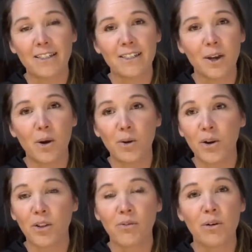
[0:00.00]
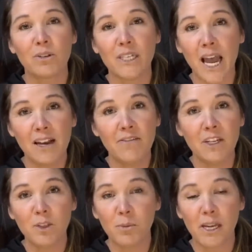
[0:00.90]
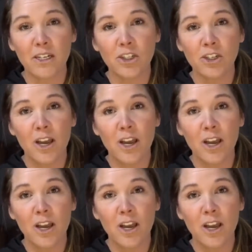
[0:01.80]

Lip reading: So you're going to throw 10 of each pitch,